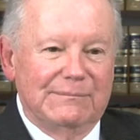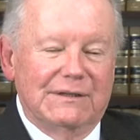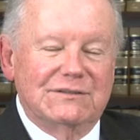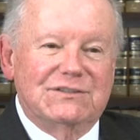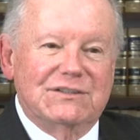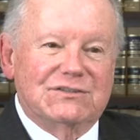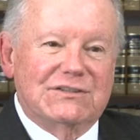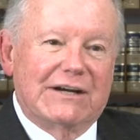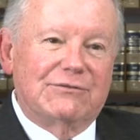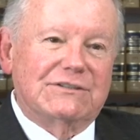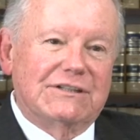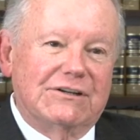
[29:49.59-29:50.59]
buzzed his
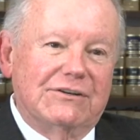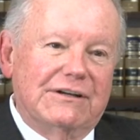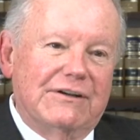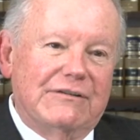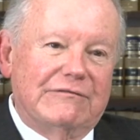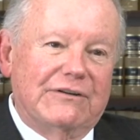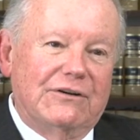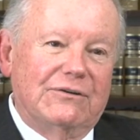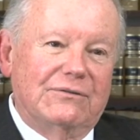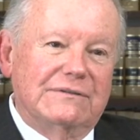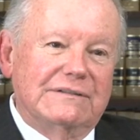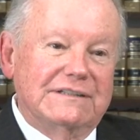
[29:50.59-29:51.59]
secretary on the
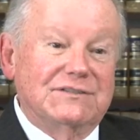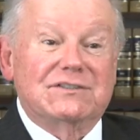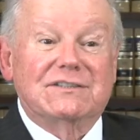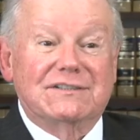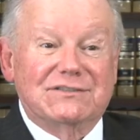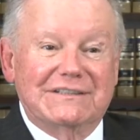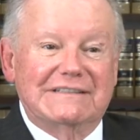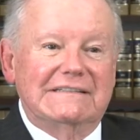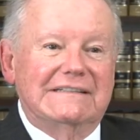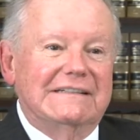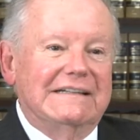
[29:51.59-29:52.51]
phone, his assistant,